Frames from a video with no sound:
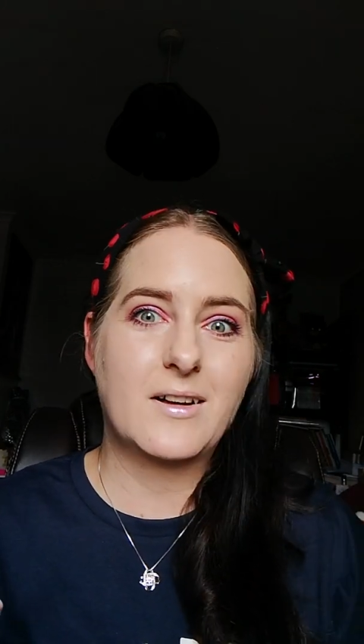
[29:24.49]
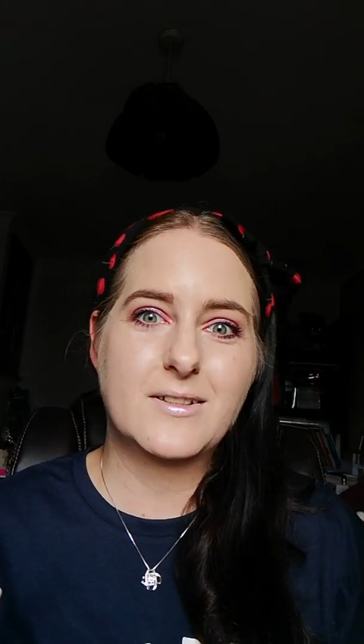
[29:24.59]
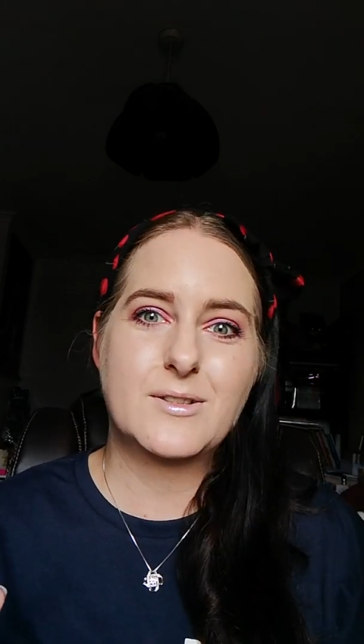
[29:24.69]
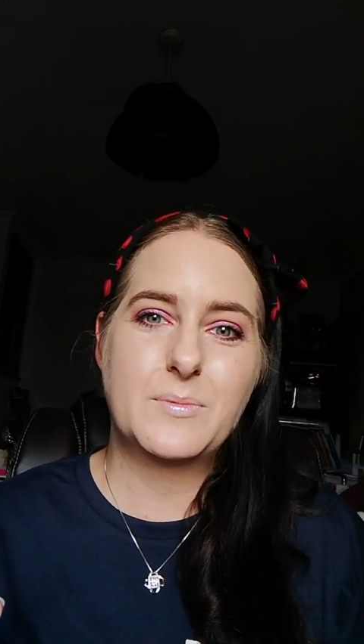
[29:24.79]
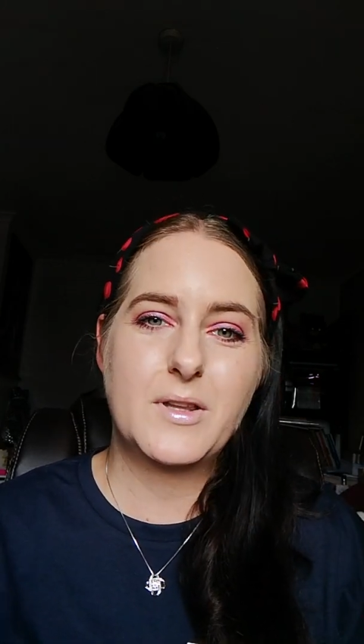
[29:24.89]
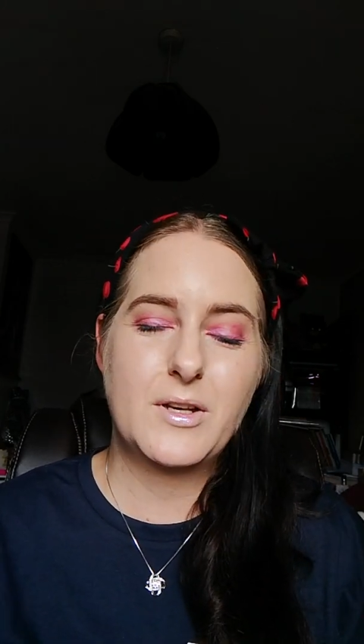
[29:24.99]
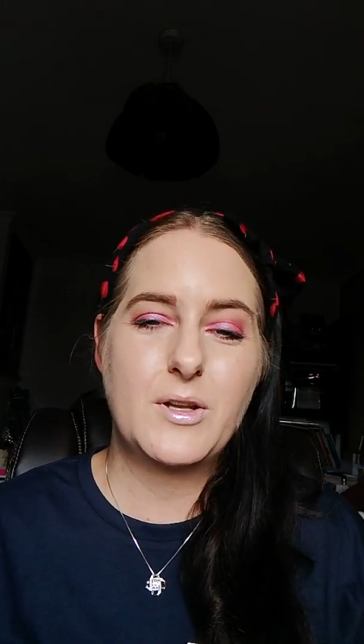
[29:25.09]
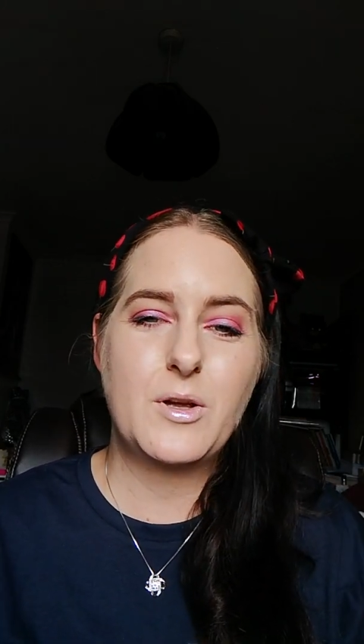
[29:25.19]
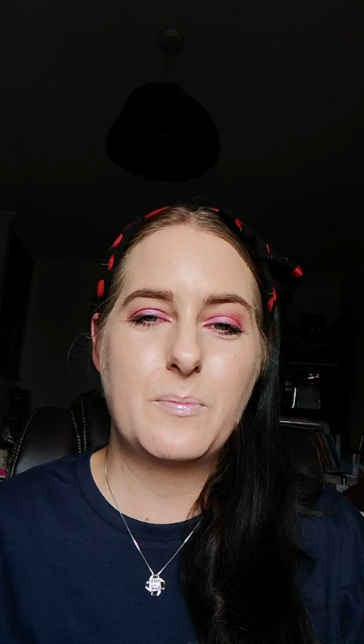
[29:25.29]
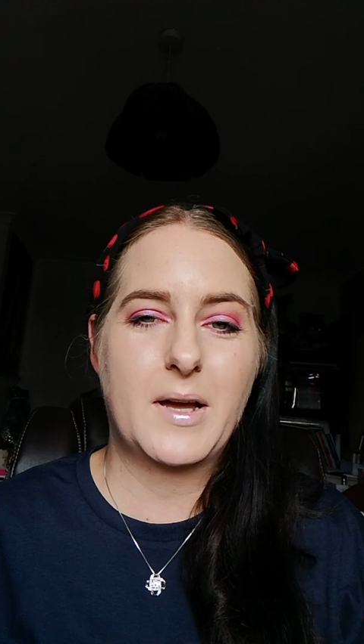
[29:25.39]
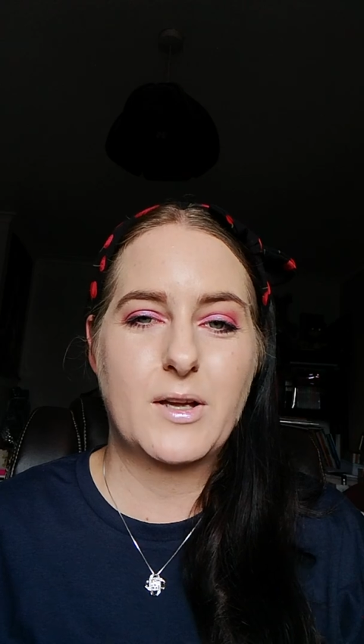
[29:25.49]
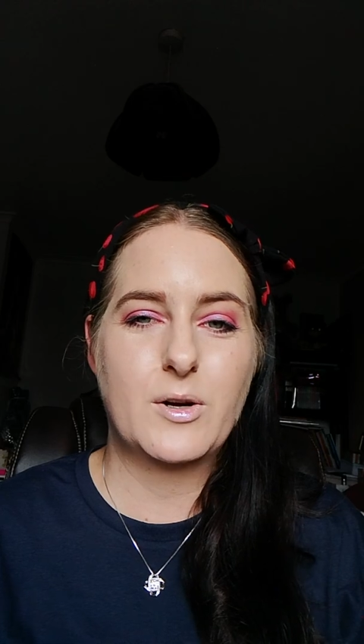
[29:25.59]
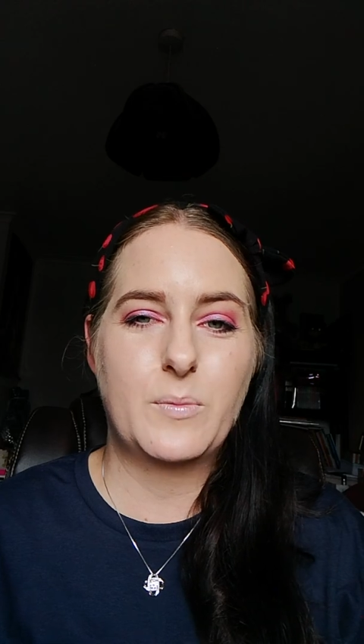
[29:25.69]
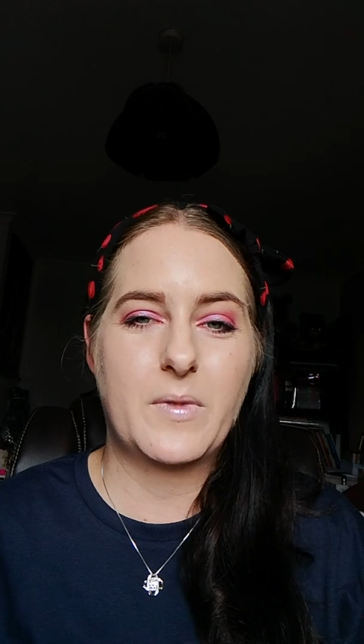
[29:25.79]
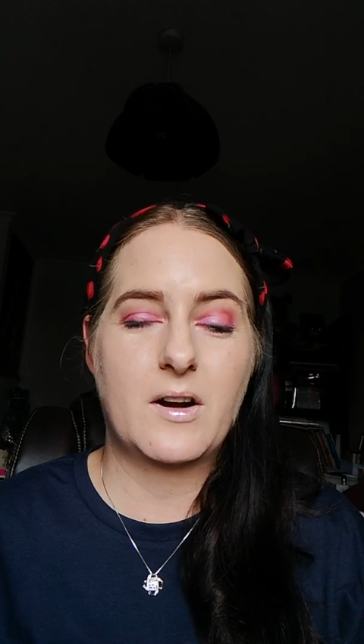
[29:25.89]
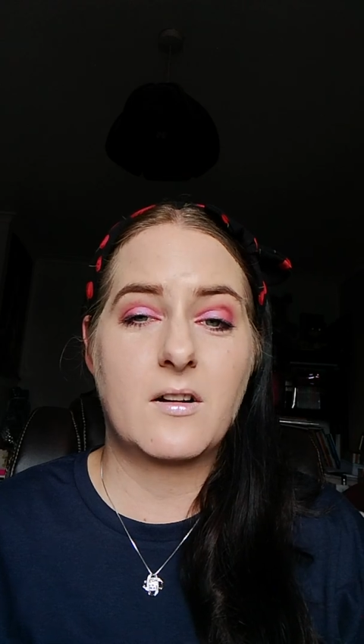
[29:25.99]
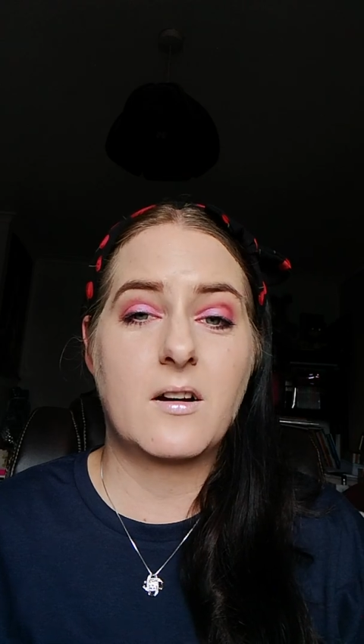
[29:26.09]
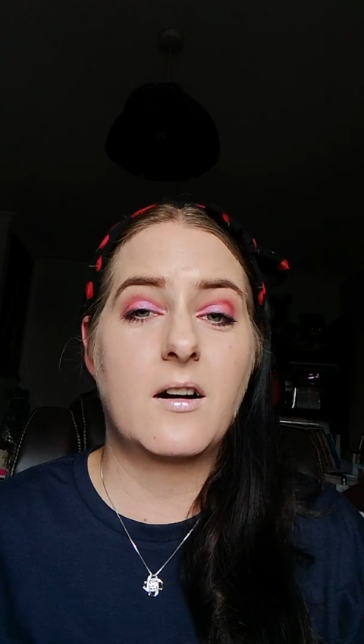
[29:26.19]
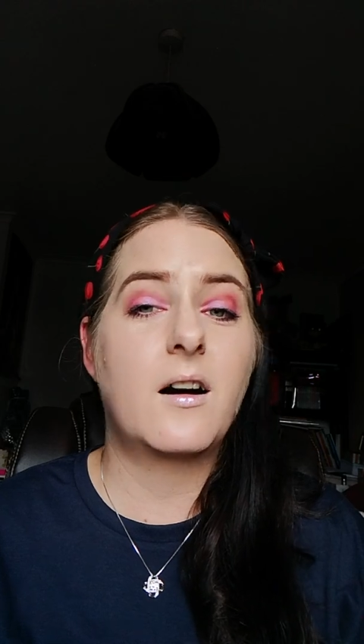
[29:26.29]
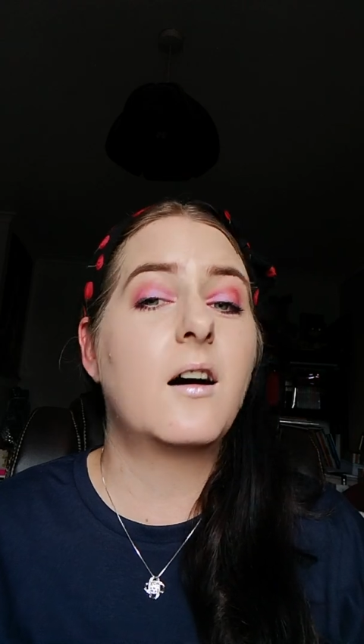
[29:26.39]
some of the new makeup that I
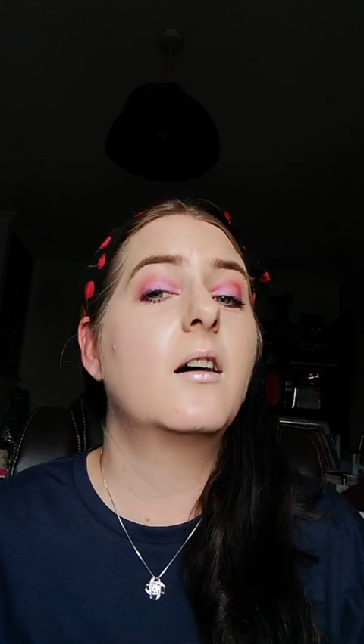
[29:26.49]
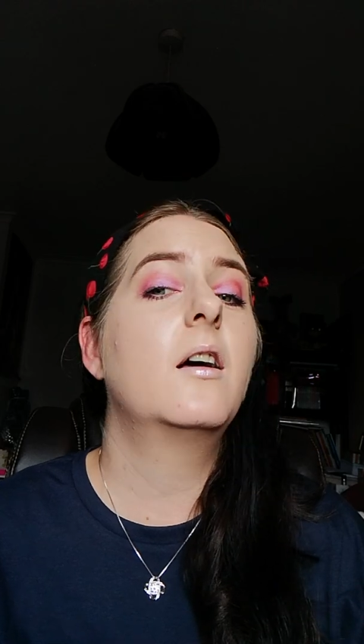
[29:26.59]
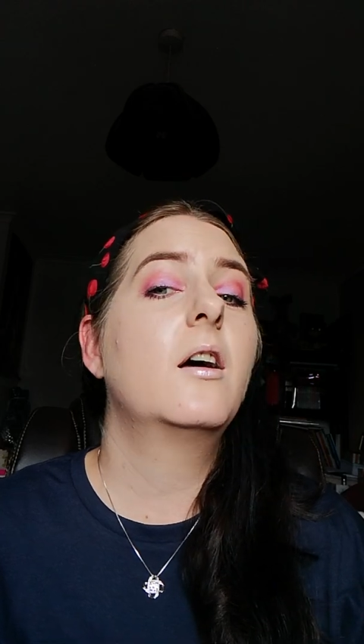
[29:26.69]
got